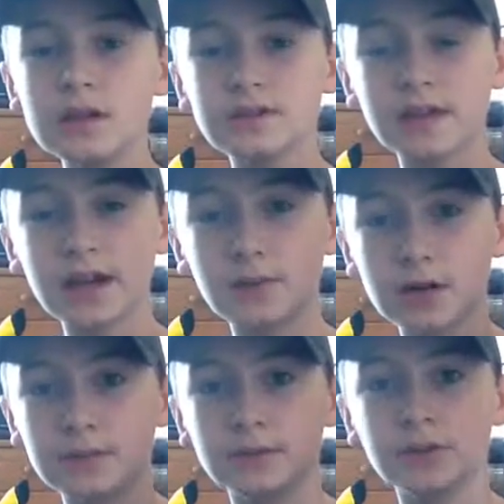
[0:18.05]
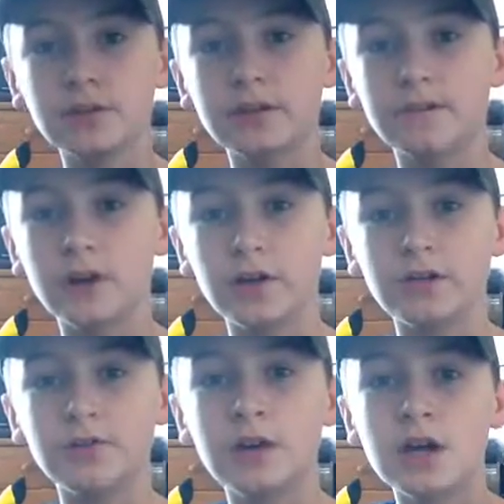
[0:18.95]
Today we're going to be doing
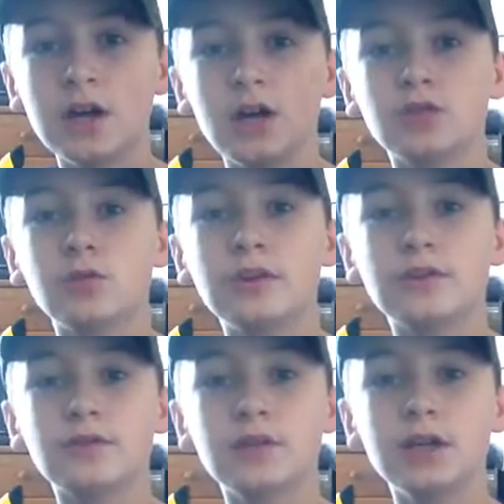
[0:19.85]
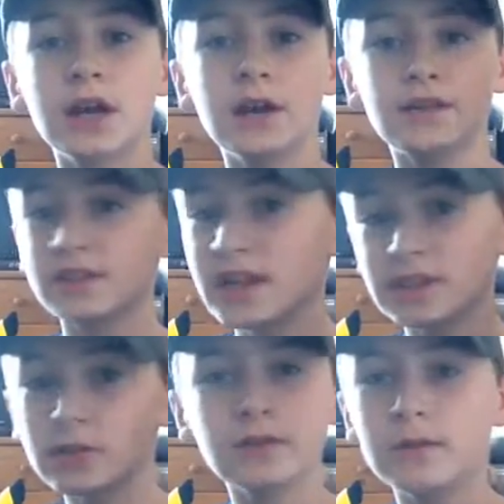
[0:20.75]
volume 23. This is not
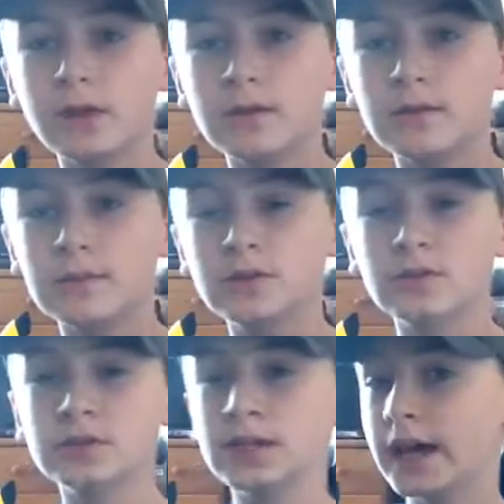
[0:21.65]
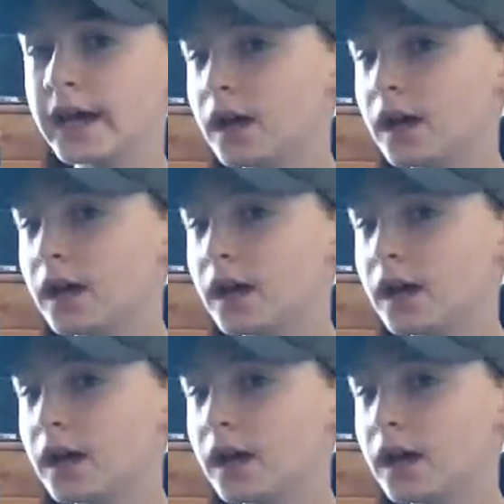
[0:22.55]
the only video I'm going to be doing today.